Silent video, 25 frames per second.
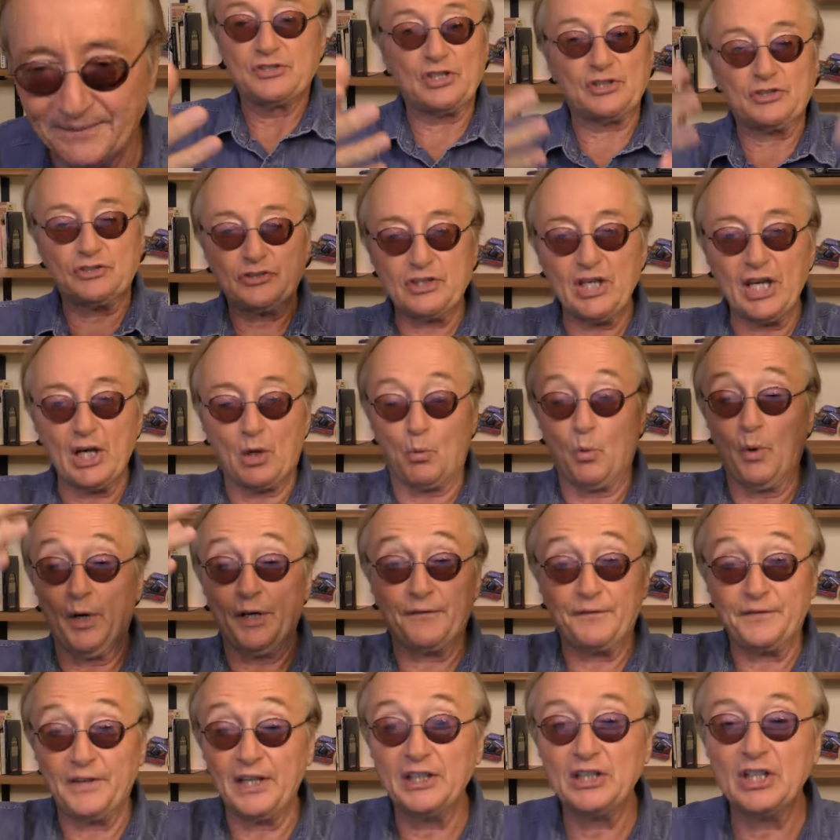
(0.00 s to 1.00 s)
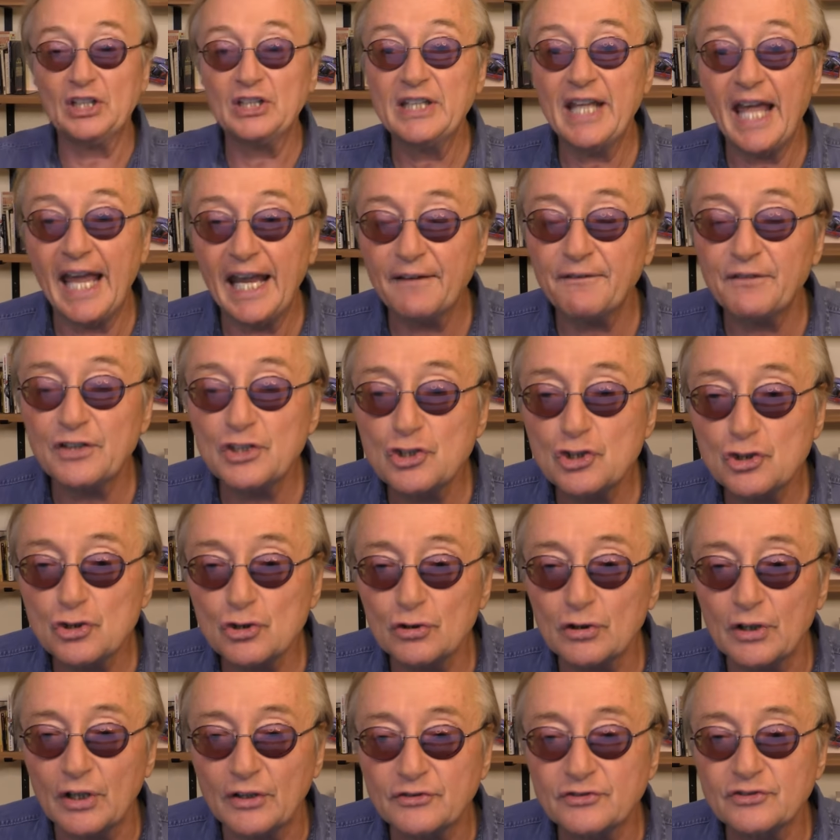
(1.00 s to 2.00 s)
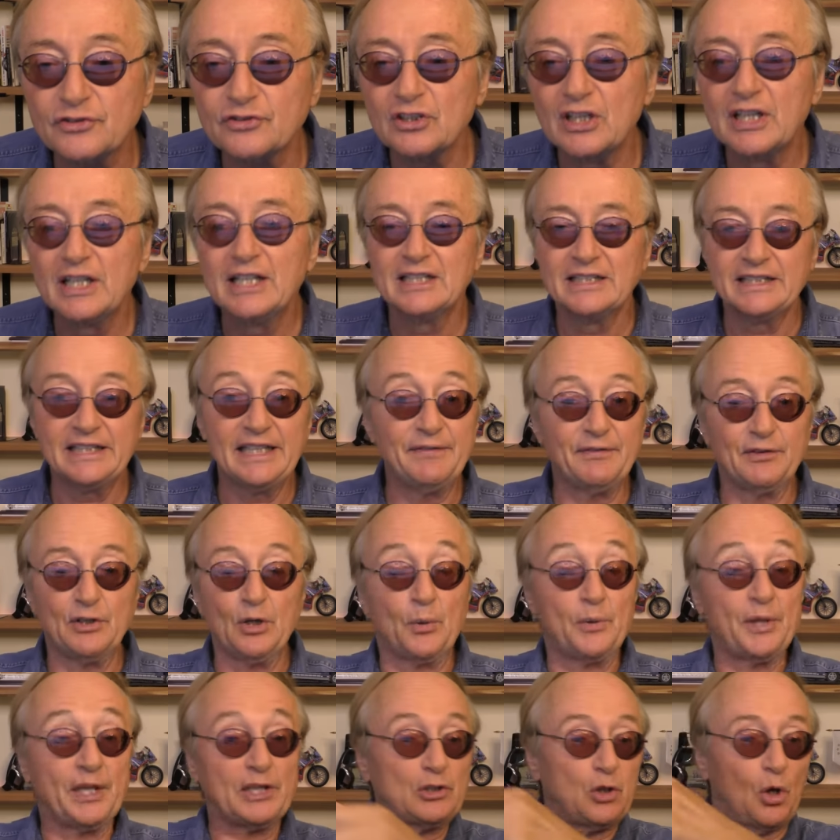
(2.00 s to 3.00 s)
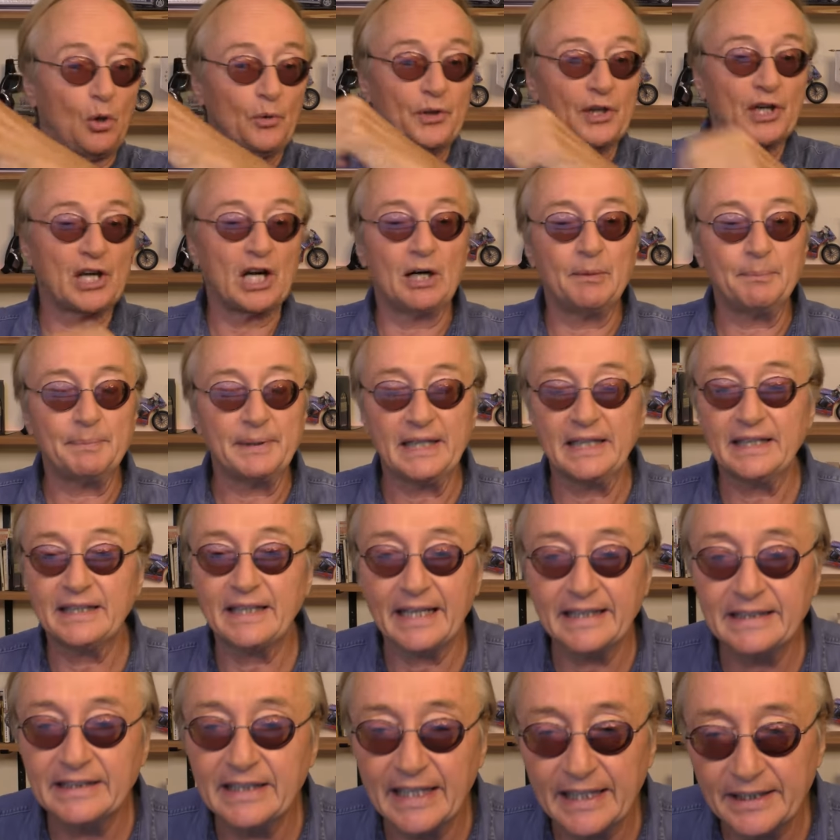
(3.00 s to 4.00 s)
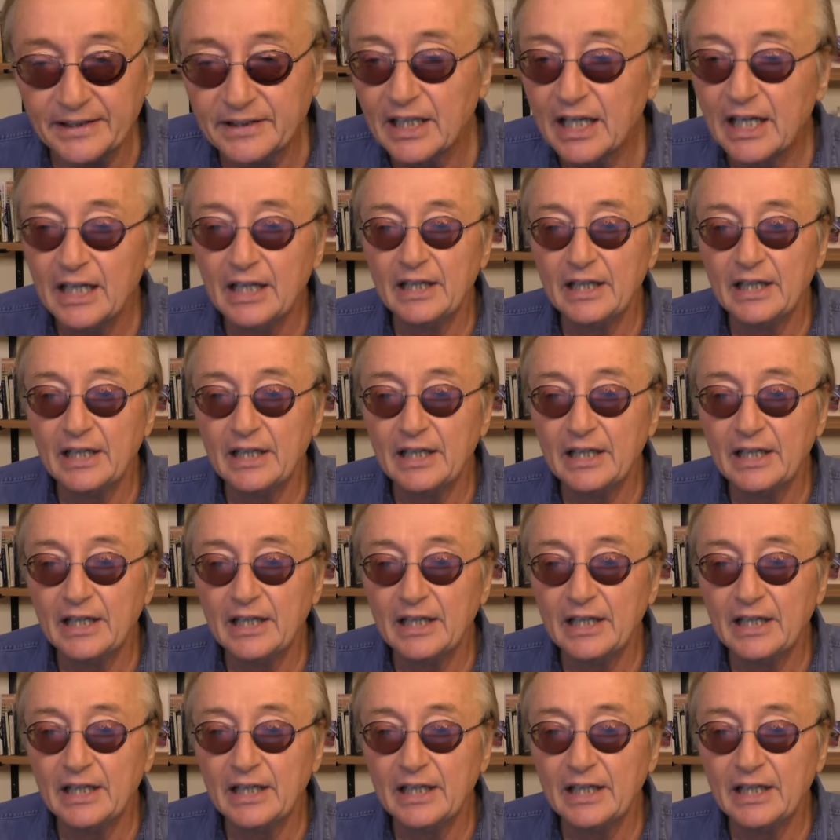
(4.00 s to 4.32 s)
Just think, what if they didn't have insurance, even though they told the company they did,